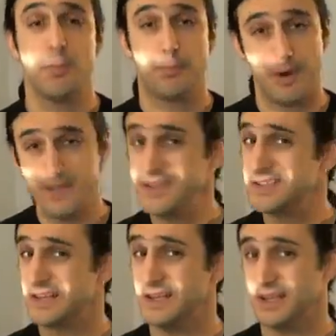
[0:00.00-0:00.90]

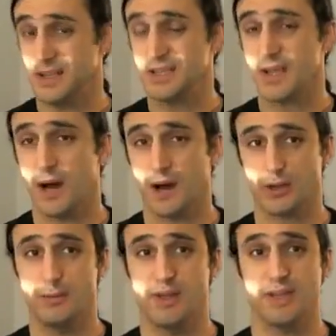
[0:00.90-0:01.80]
Presently, this
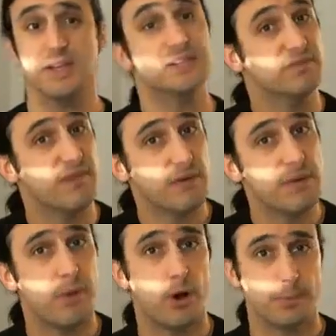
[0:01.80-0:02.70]
argument is very
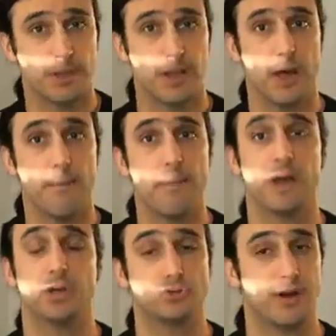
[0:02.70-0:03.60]
popular
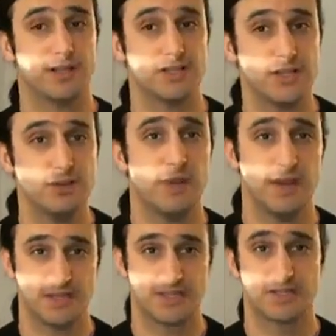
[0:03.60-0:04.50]
among
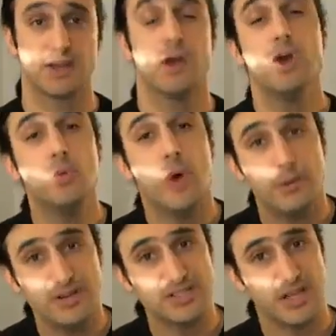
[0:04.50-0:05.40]
transhumanists, who
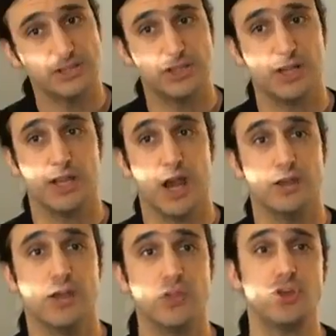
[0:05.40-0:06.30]
are essentially
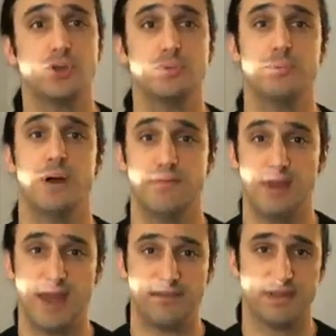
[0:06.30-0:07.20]
another group of
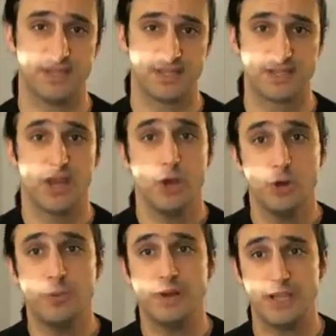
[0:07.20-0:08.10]
leftists who
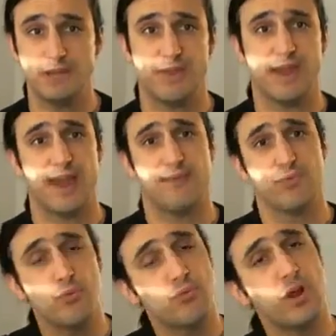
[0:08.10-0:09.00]
believe they have
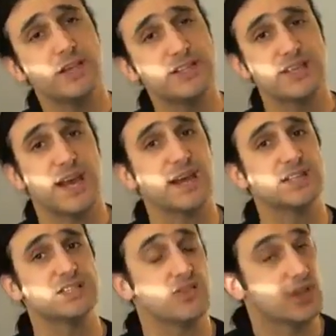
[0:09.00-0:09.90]
the right
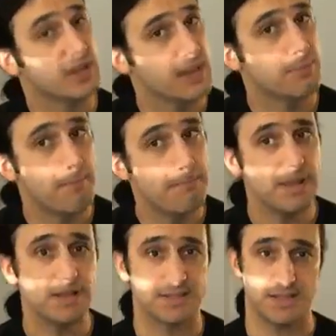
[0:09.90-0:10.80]
and the
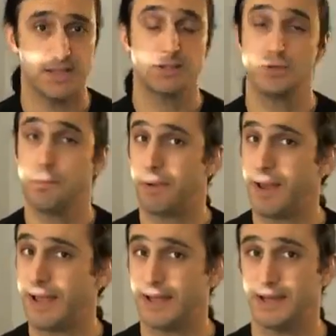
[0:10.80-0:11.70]
capability to
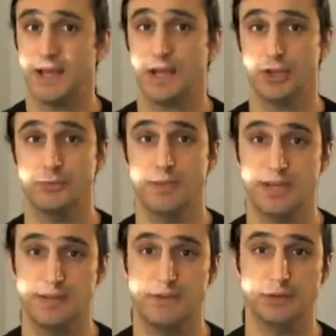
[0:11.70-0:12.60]
plan human
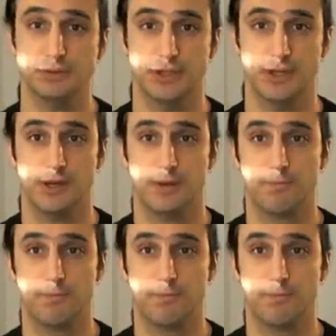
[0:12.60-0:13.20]
evolution.